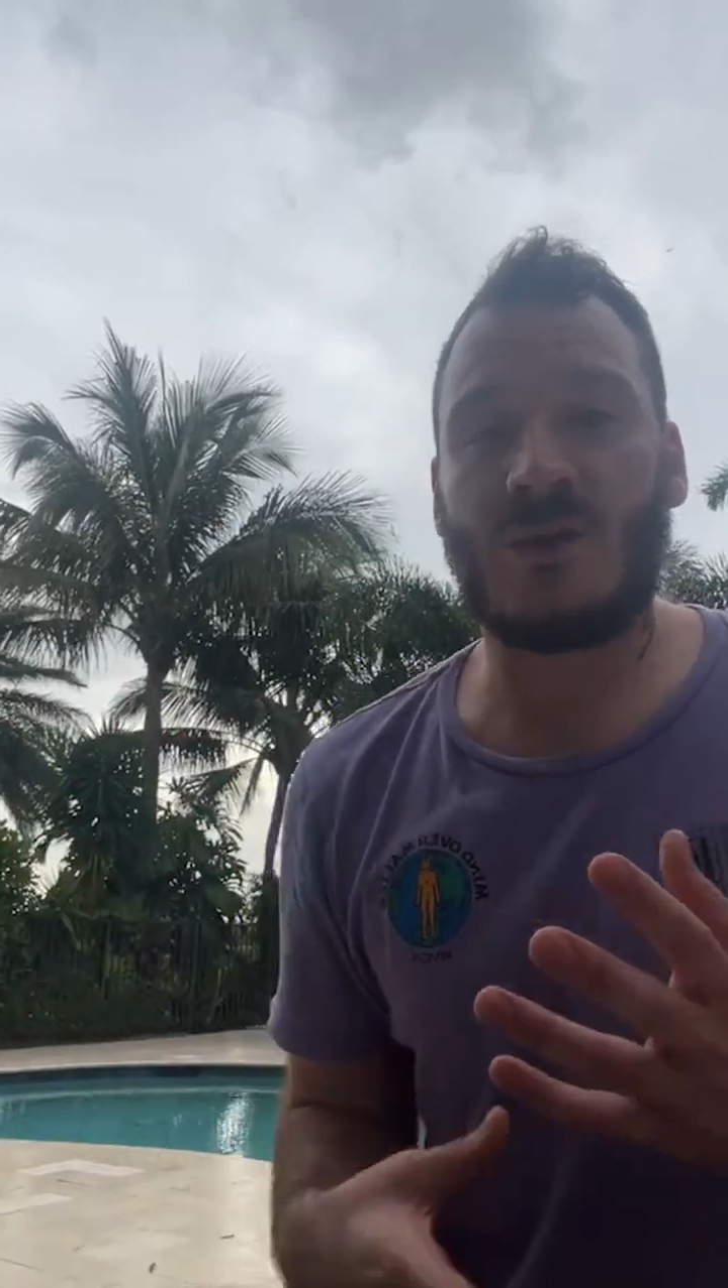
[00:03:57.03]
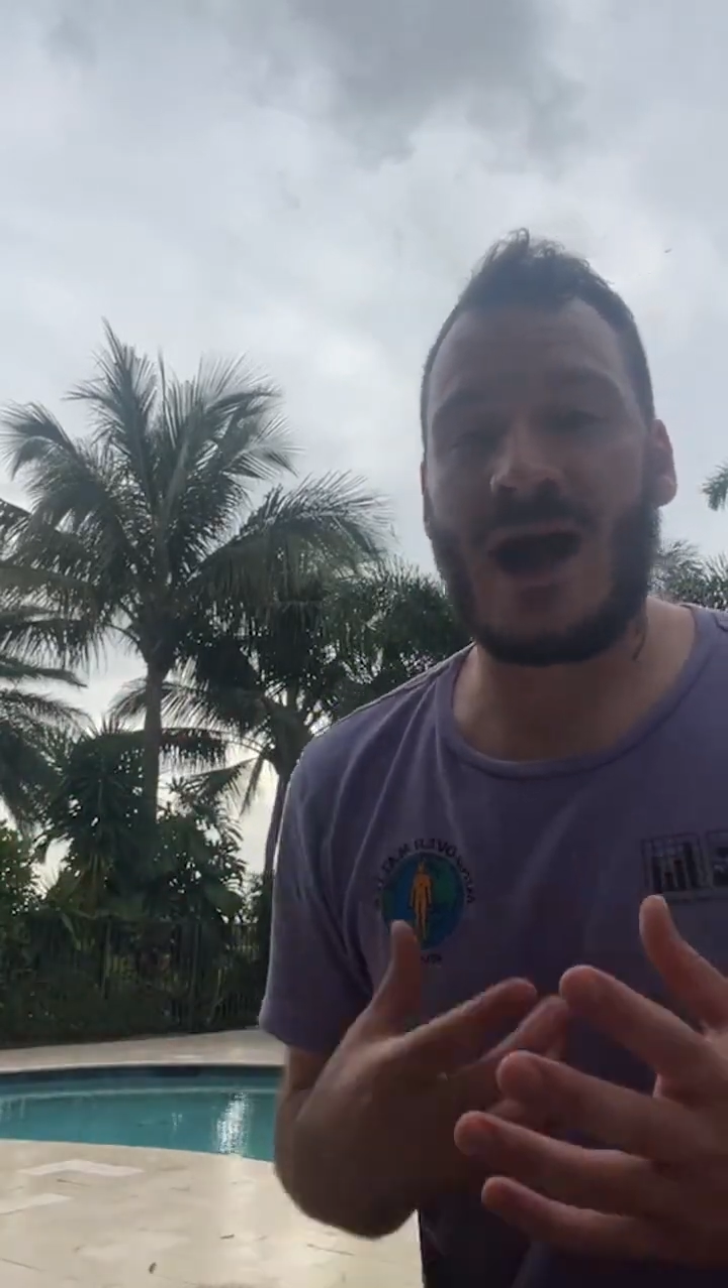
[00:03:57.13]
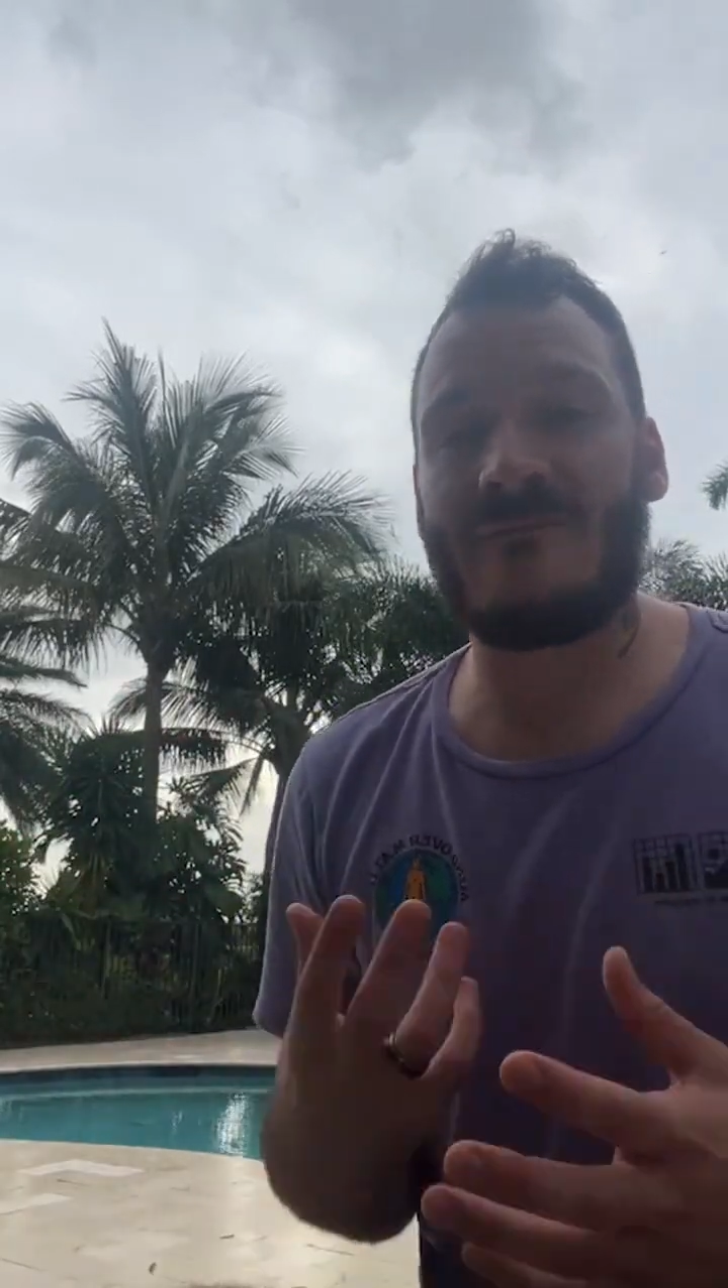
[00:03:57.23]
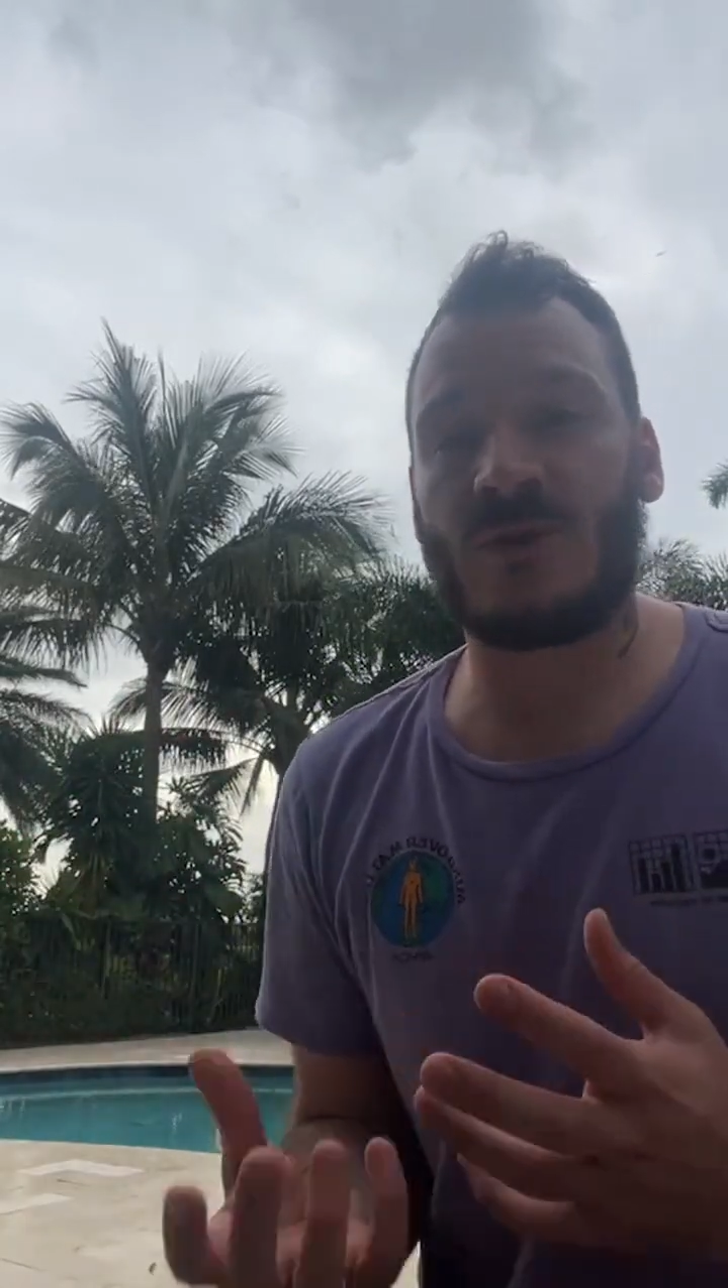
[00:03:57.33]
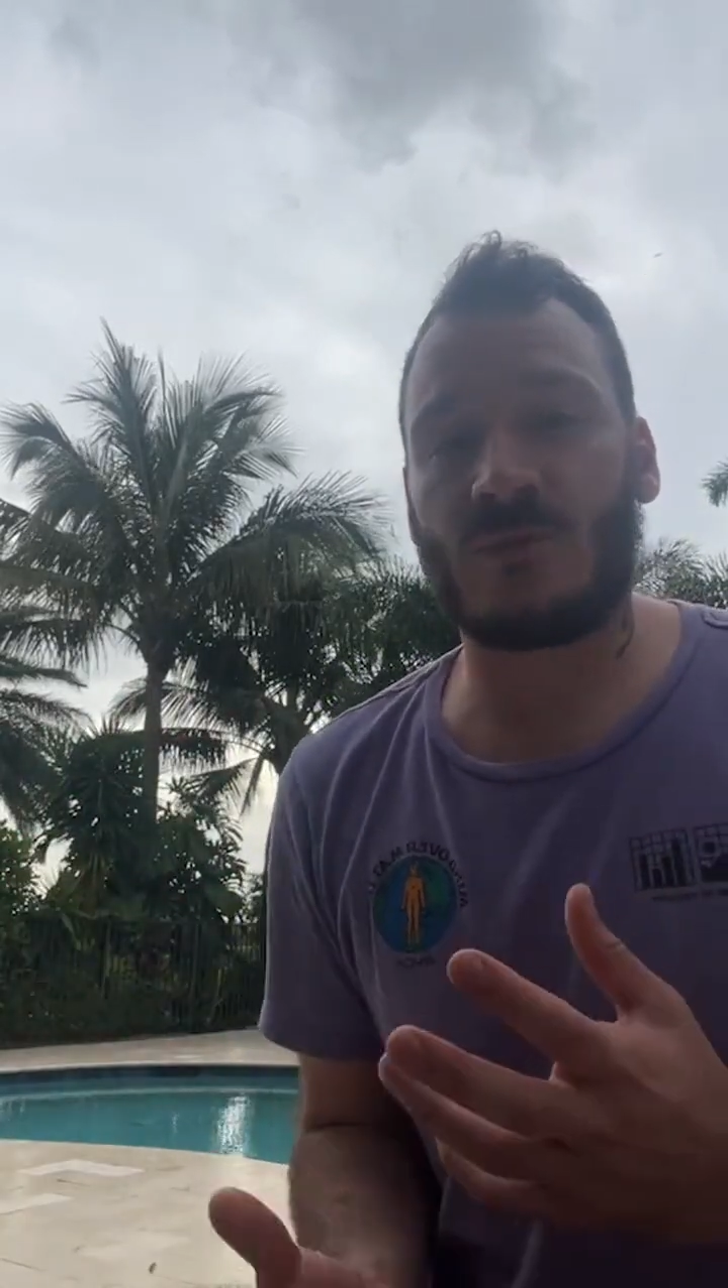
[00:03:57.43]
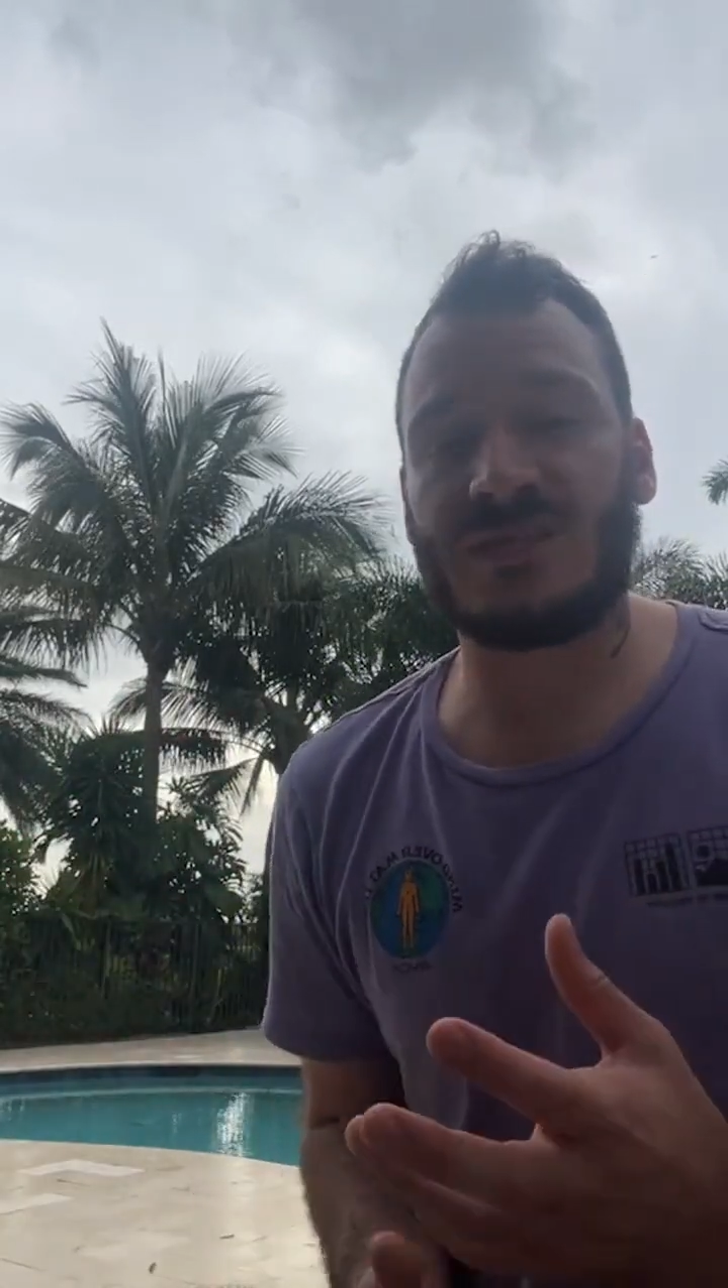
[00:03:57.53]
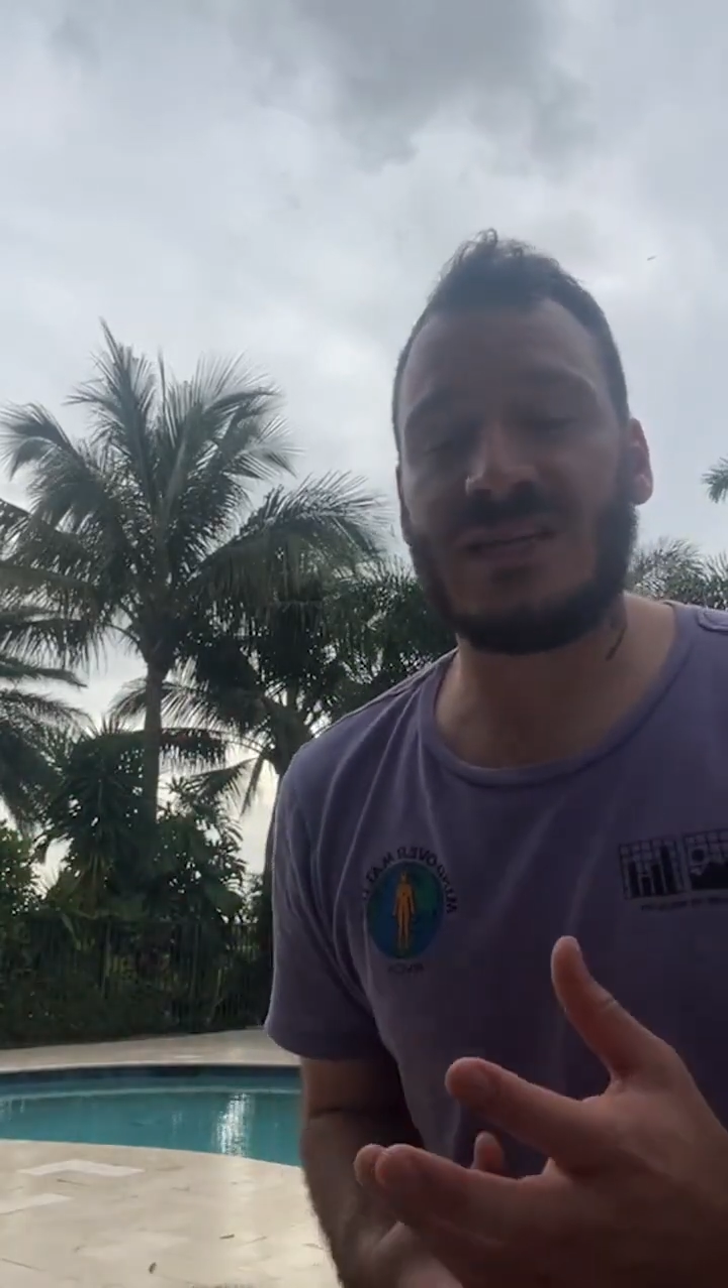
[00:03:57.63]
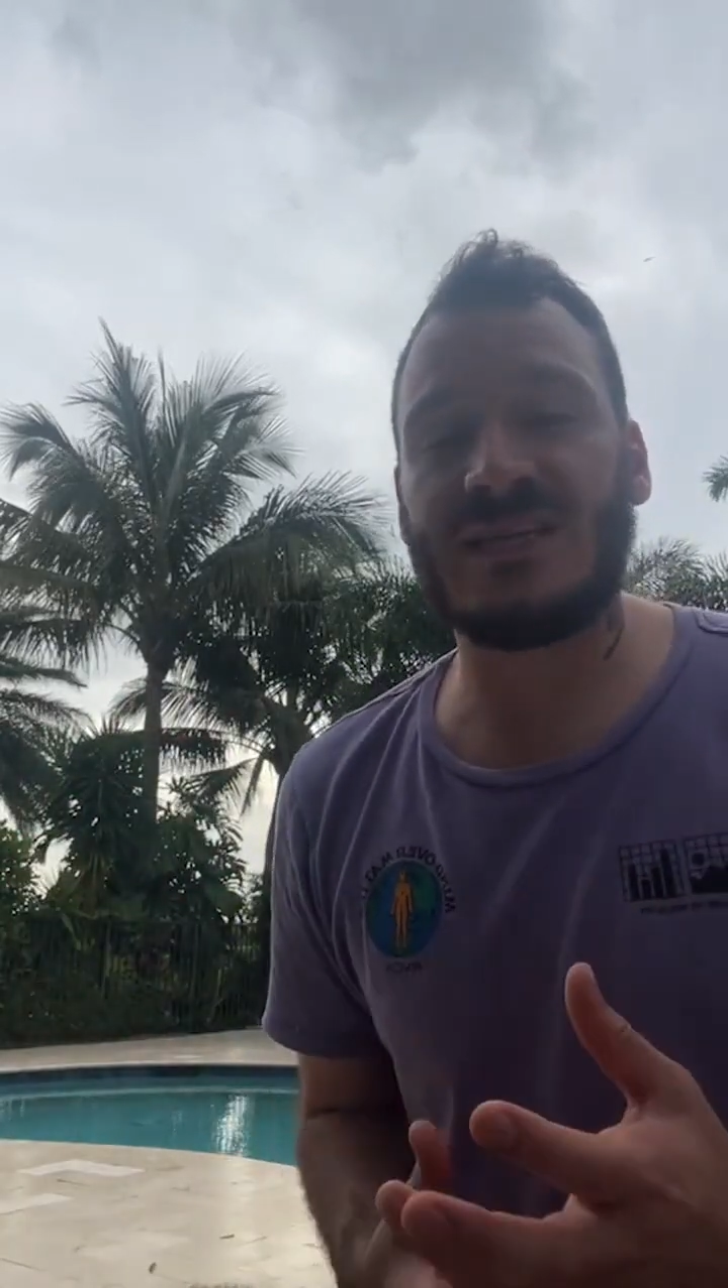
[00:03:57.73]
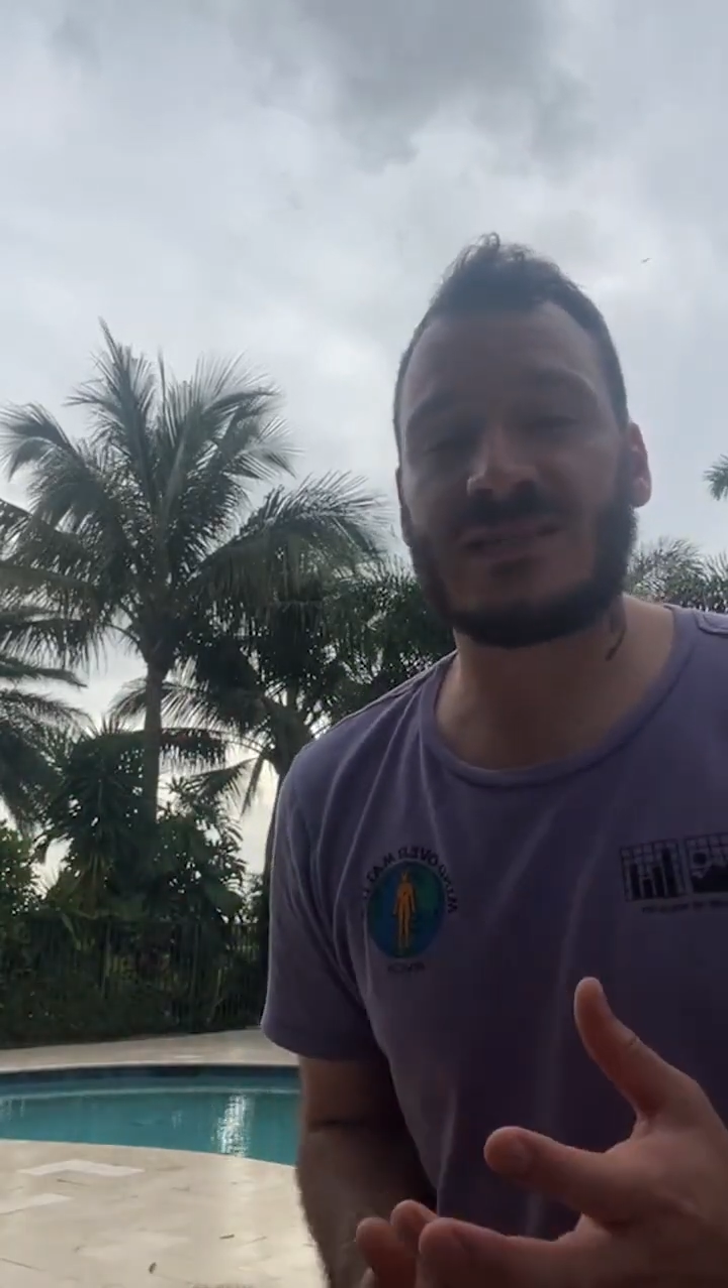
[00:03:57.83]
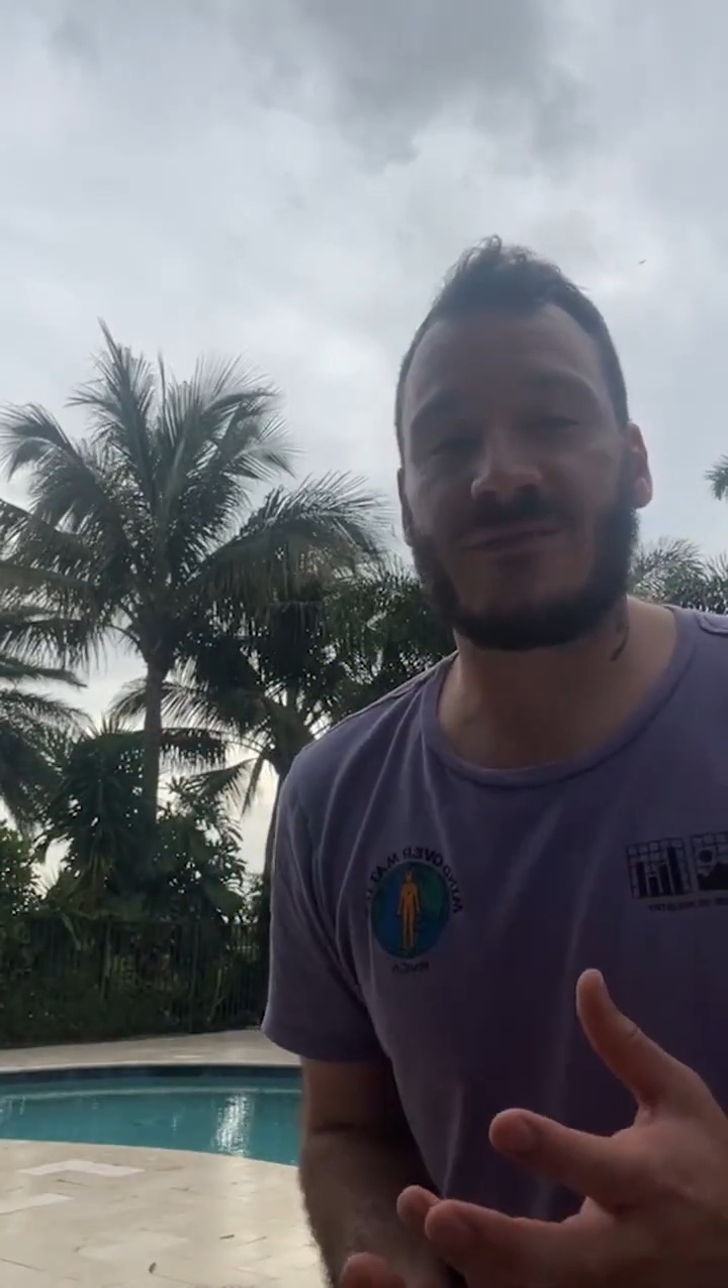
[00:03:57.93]
you know, having
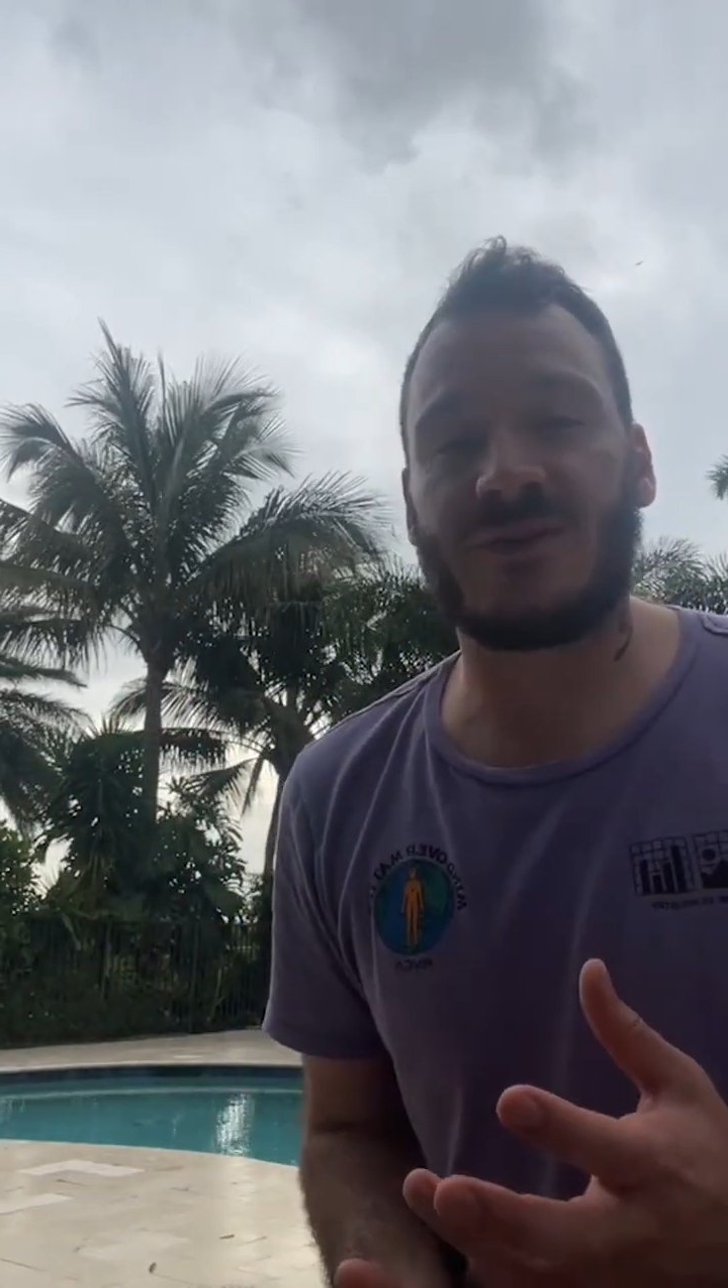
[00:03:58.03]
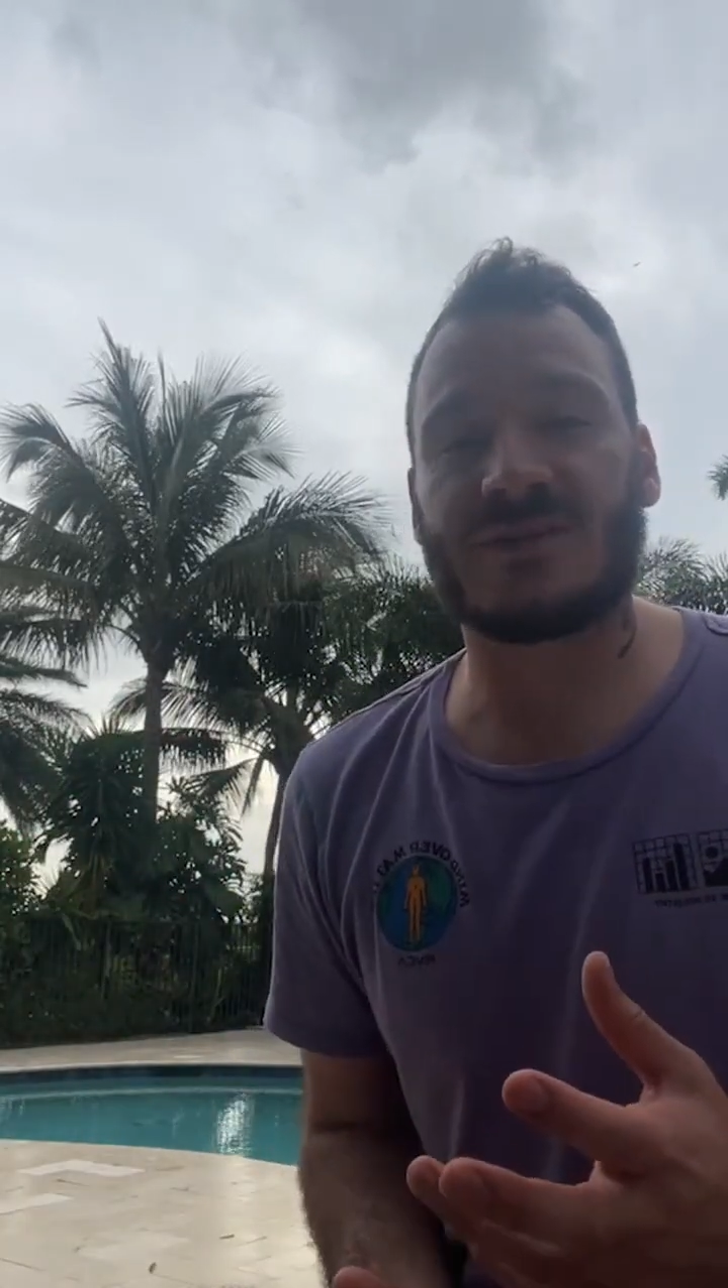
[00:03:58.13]
routines